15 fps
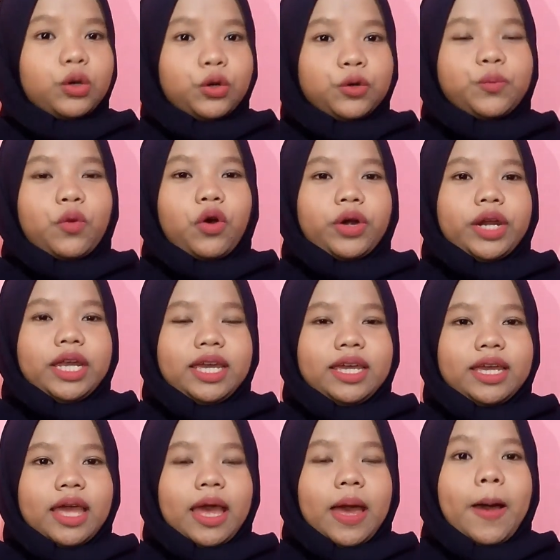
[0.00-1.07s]
Good
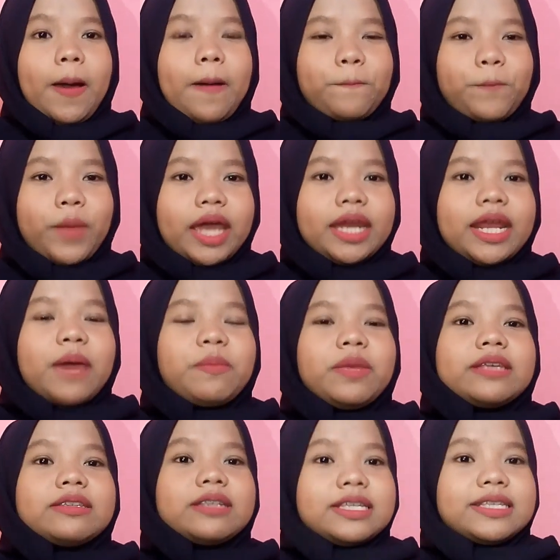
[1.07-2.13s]
morning. My name
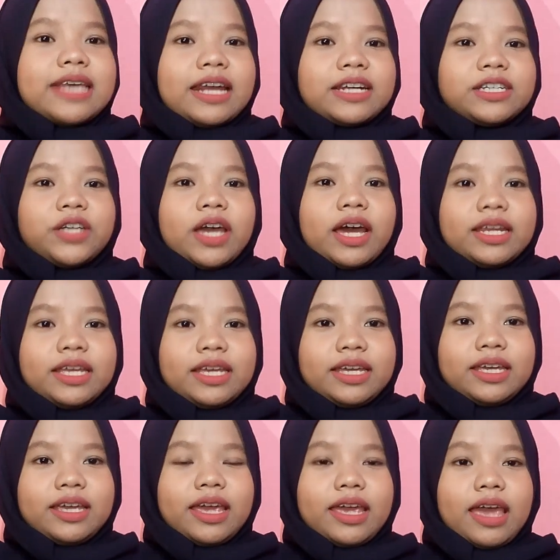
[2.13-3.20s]
is Lisa
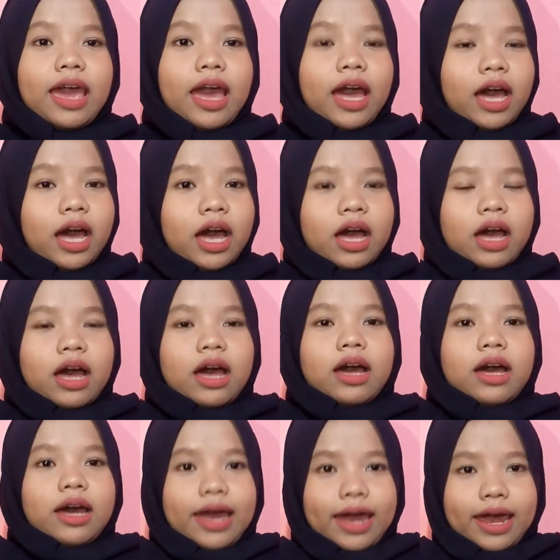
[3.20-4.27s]
Andriyani,
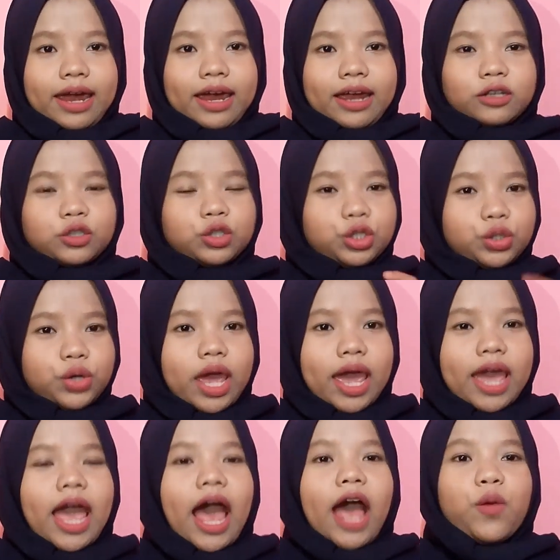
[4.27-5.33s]
and
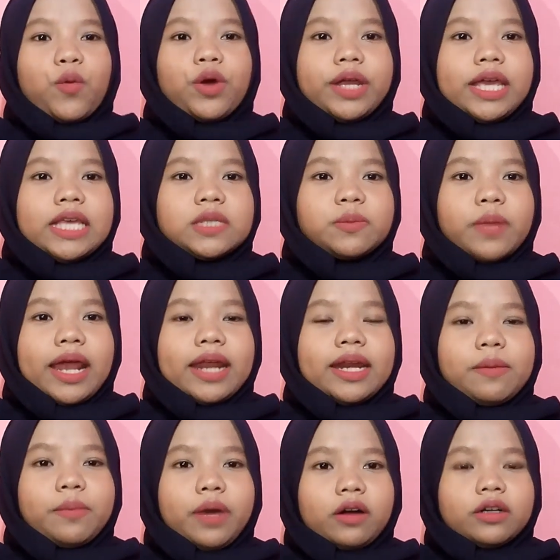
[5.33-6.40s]
today I want to
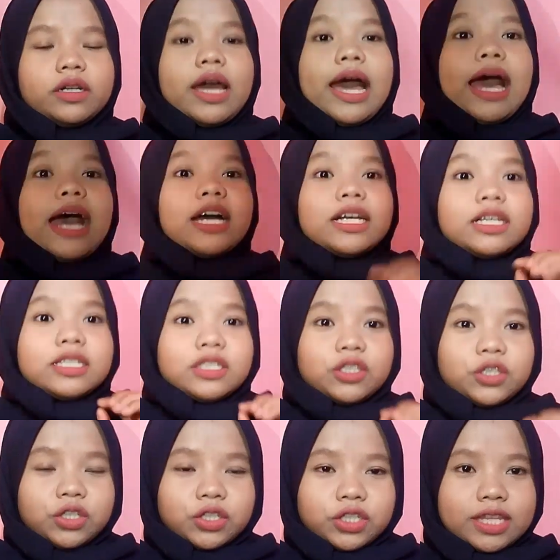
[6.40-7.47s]
explain about
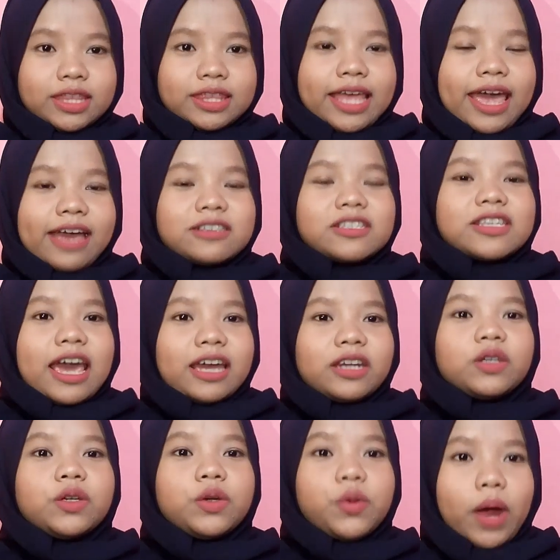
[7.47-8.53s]
syntax
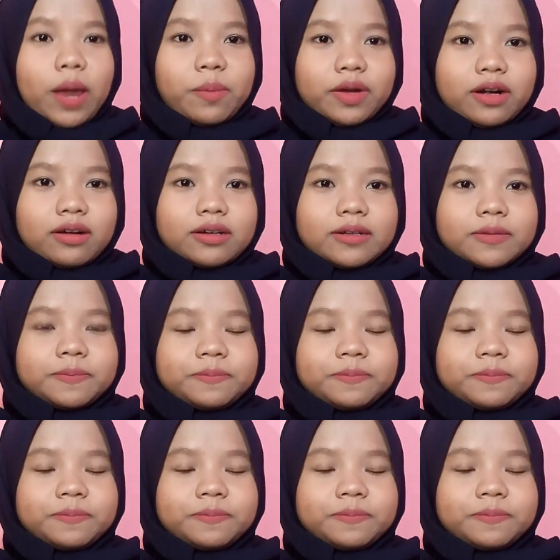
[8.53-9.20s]
and grammar.